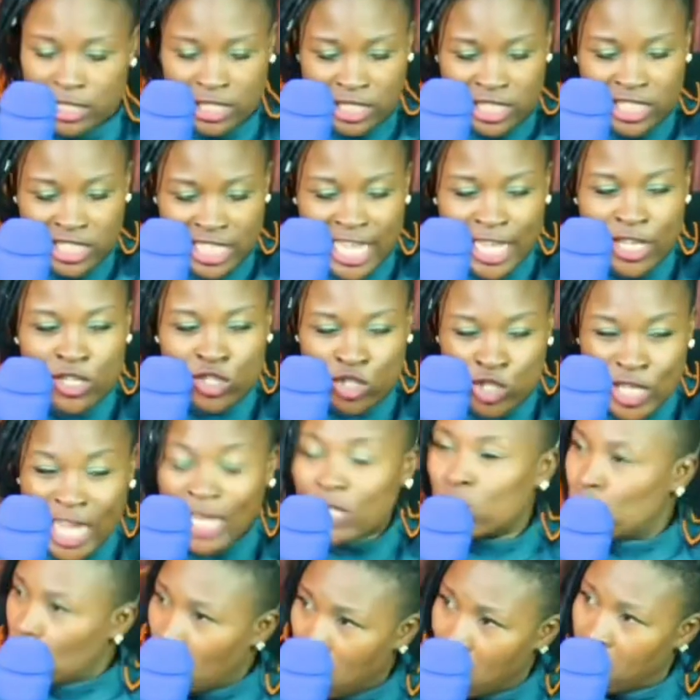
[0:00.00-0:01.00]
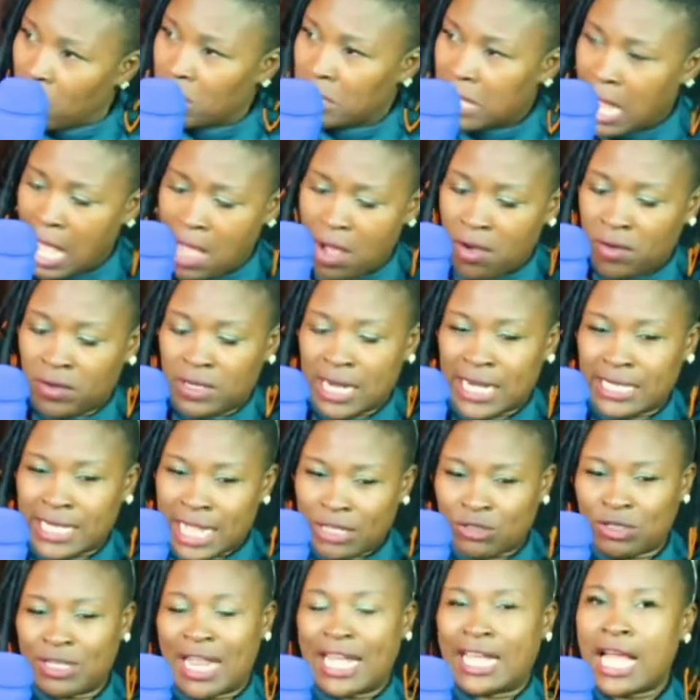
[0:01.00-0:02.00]
They know now that they're doing,
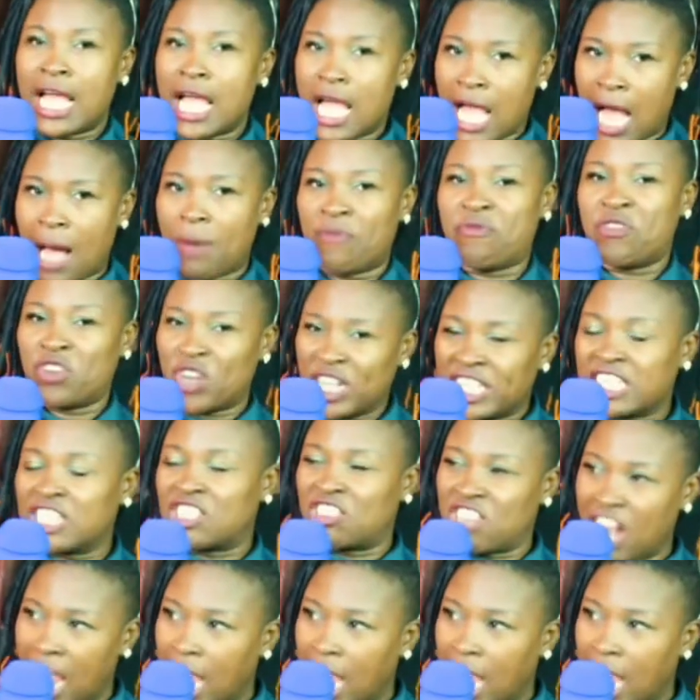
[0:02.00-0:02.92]
like I'm following the trend.